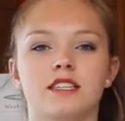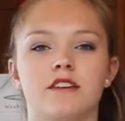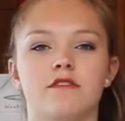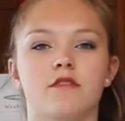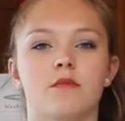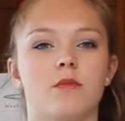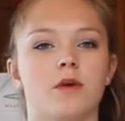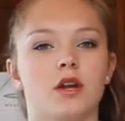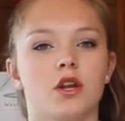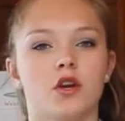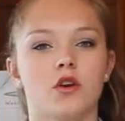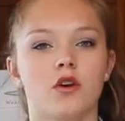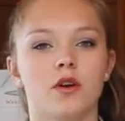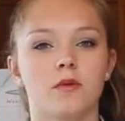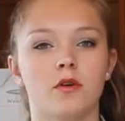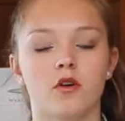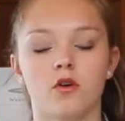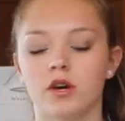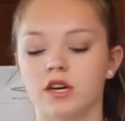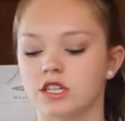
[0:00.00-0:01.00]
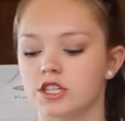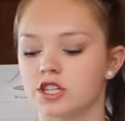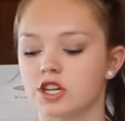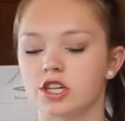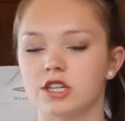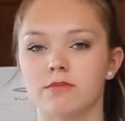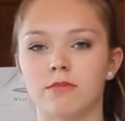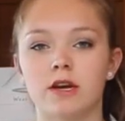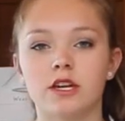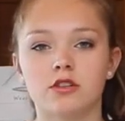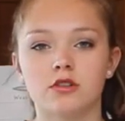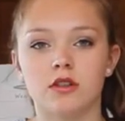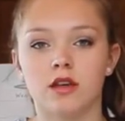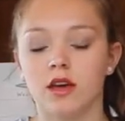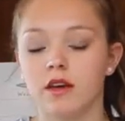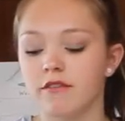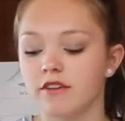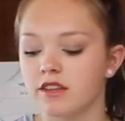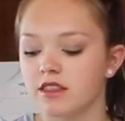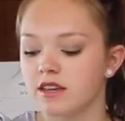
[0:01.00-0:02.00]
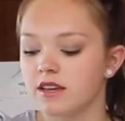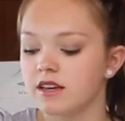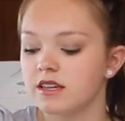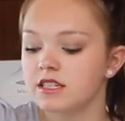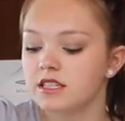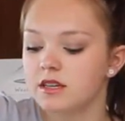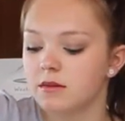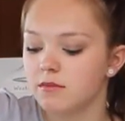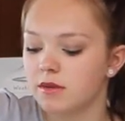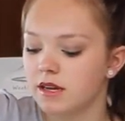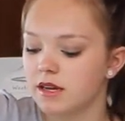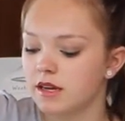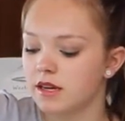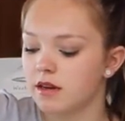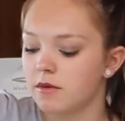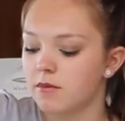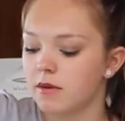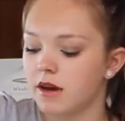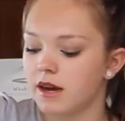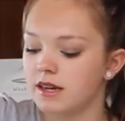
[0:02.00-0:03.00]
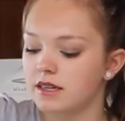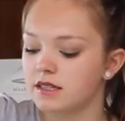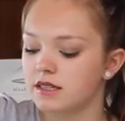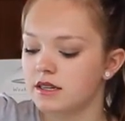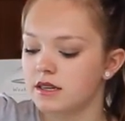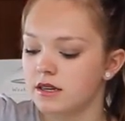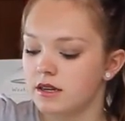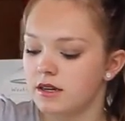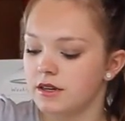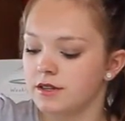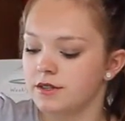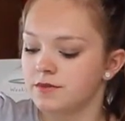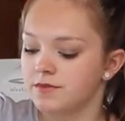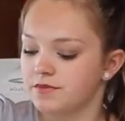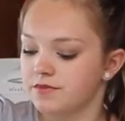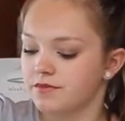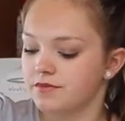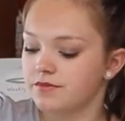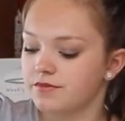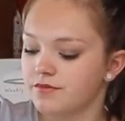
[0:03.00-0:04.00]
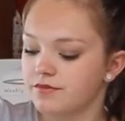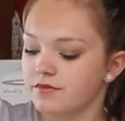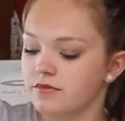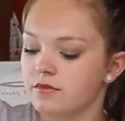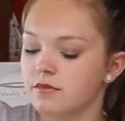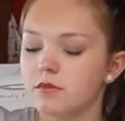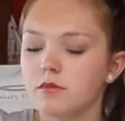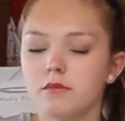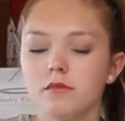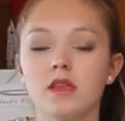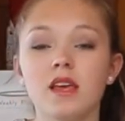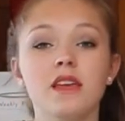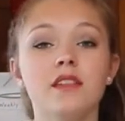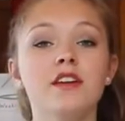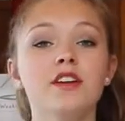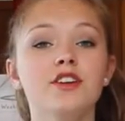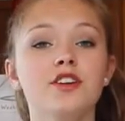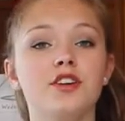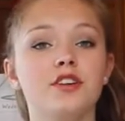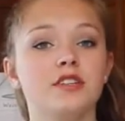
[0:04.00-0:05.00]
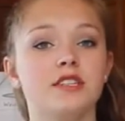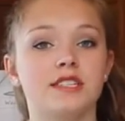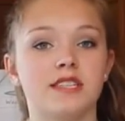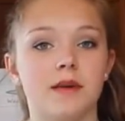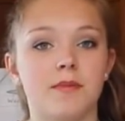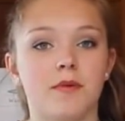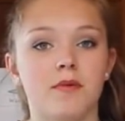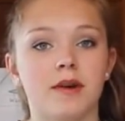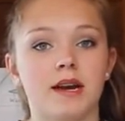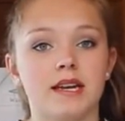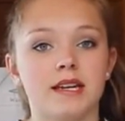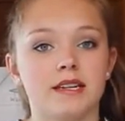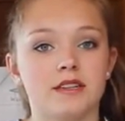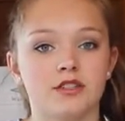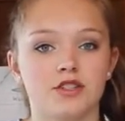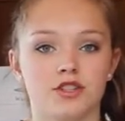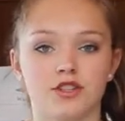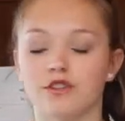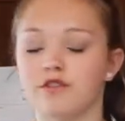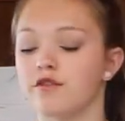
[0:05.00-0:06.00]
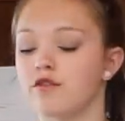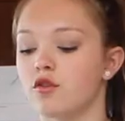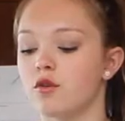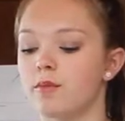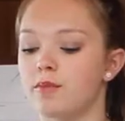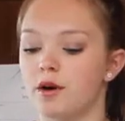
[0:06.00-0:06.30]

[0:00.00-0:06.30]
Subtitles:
Give the buttercream a quick stir to make sure that everything is completely combined. And then you're going to separate it into your 4